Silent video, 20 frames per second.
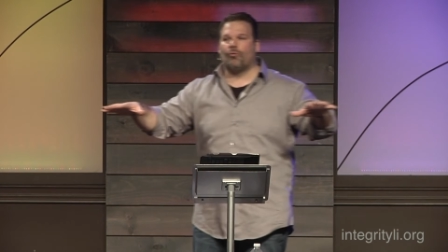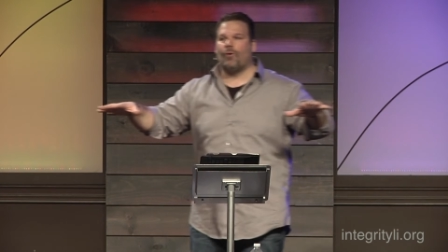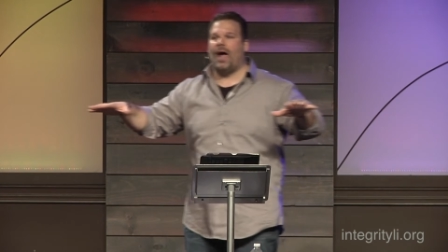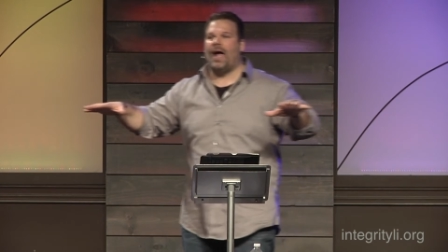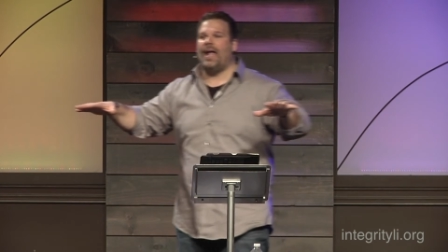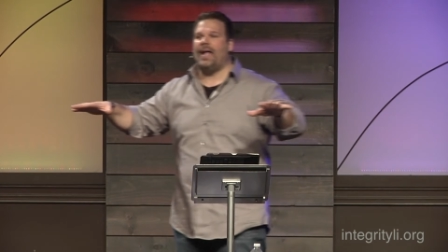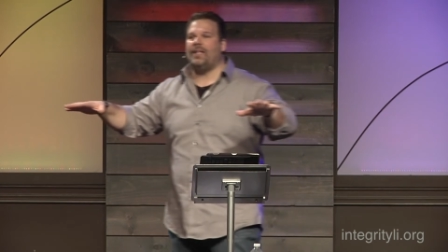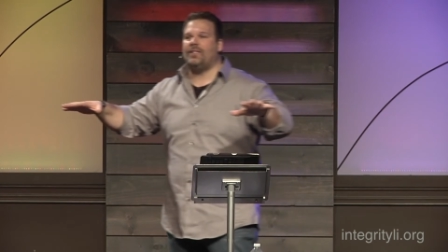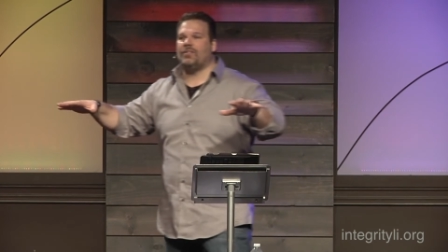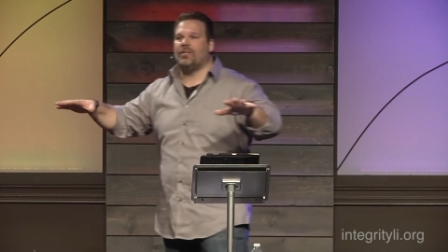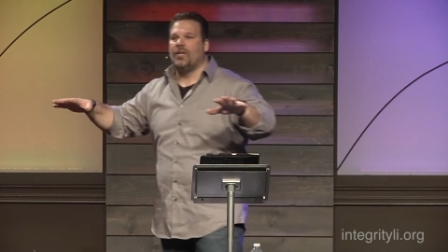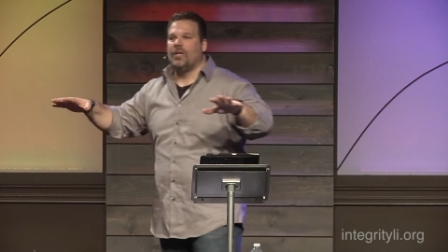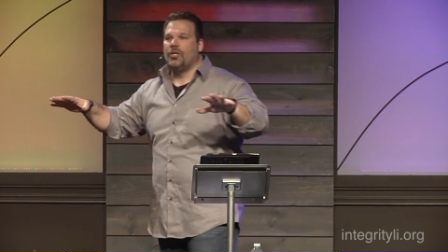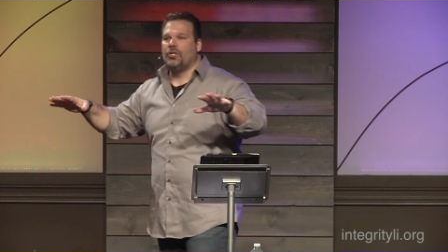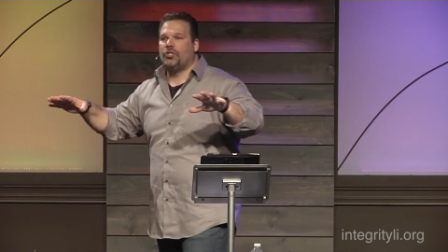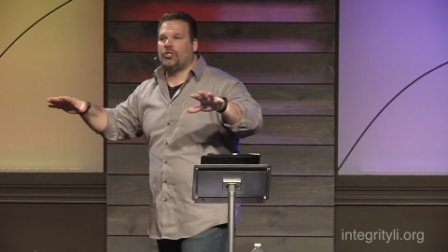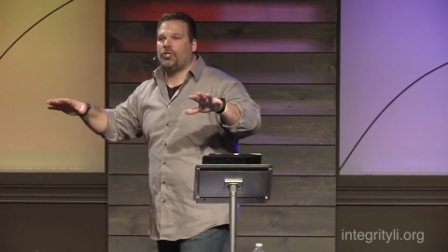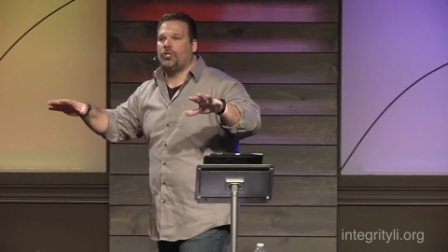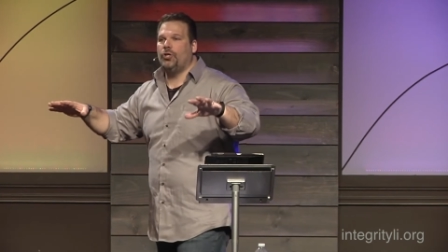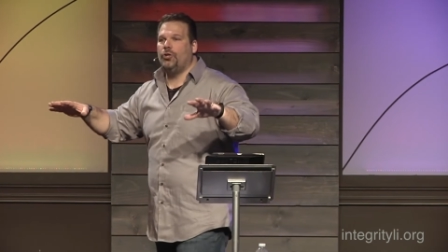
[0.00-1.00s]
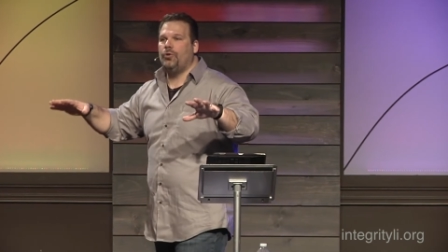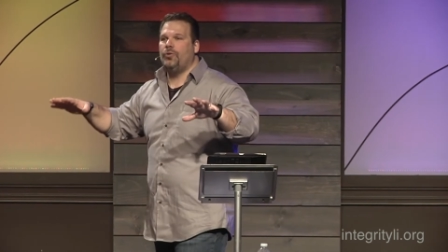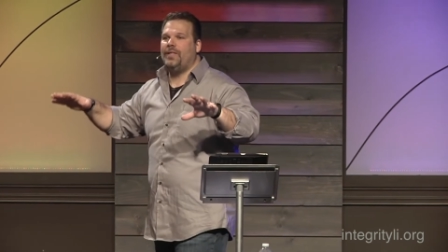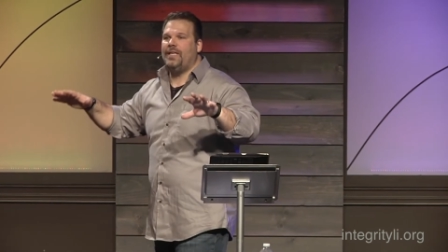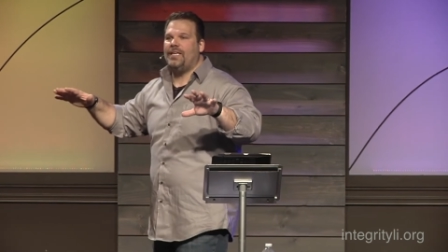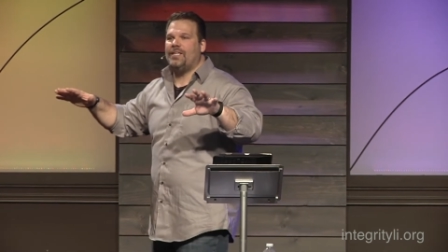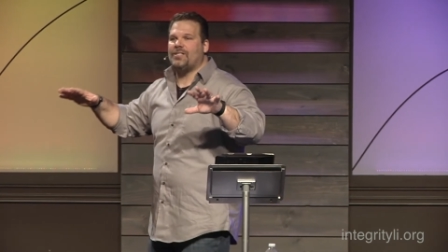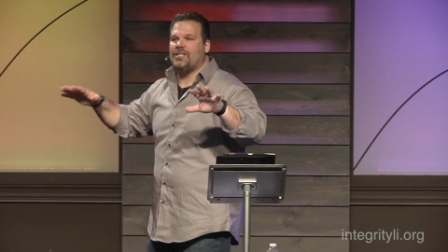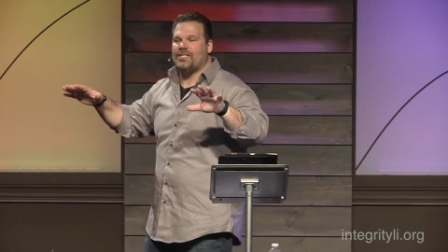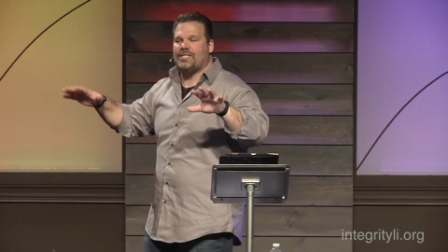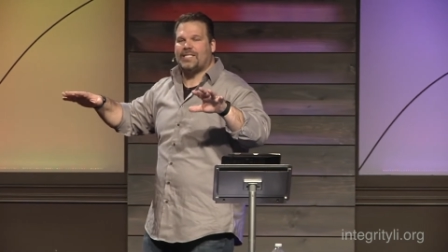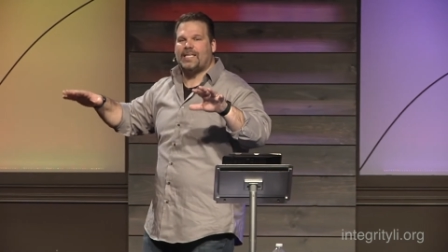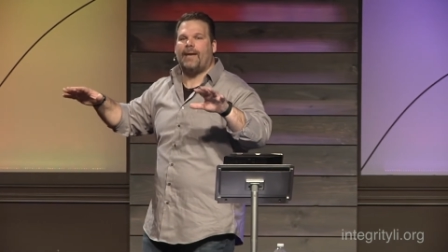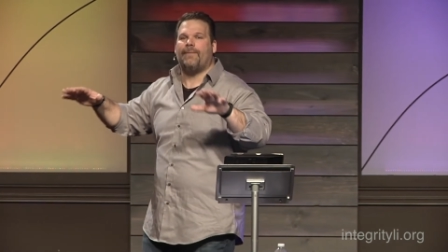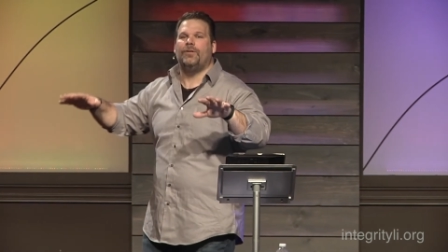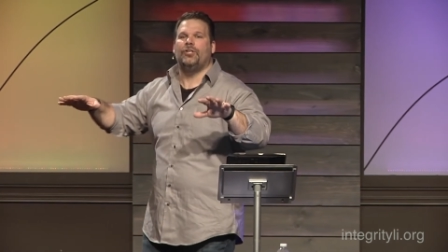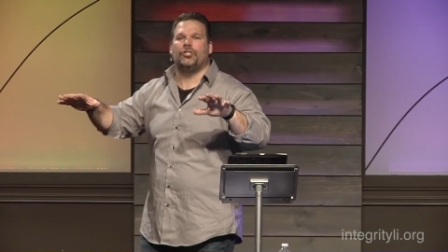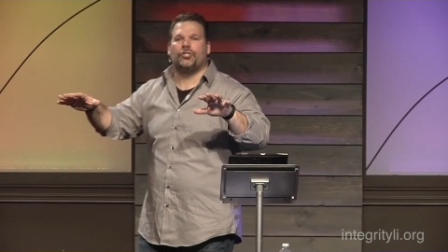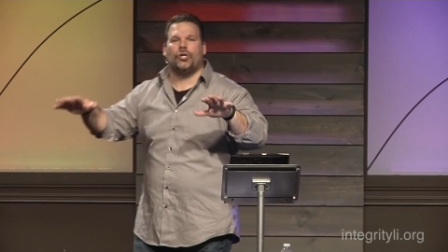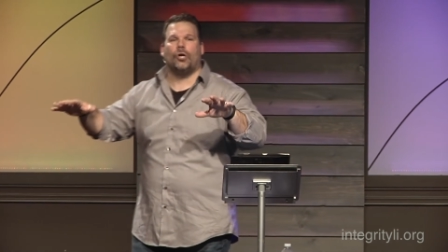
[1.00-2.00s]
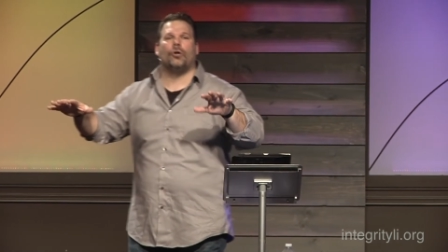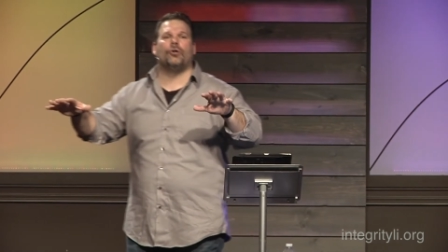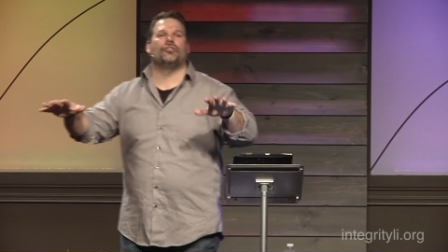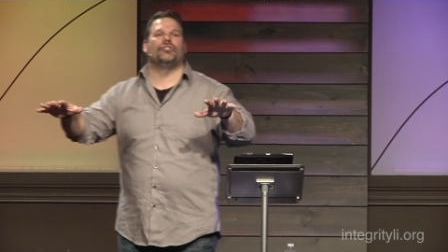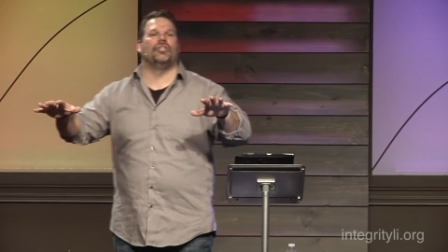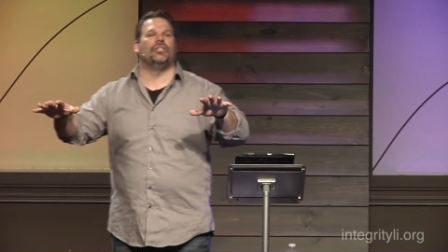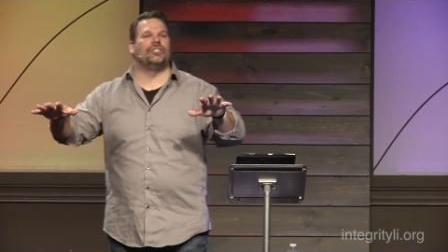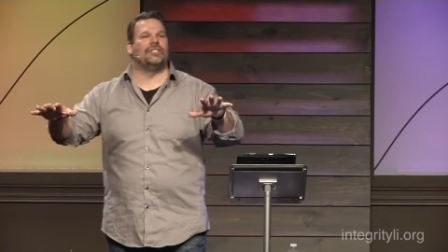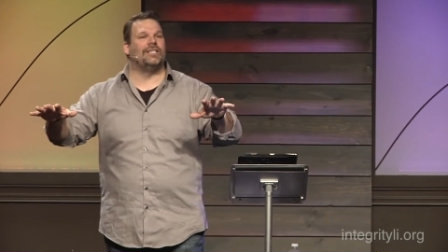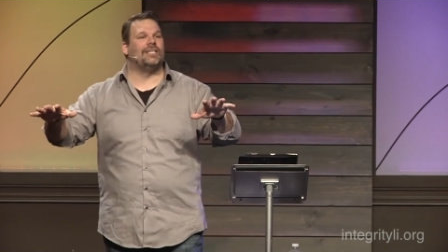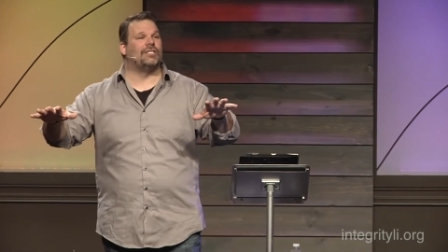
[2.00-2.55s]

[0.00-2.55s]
write to these seven churches,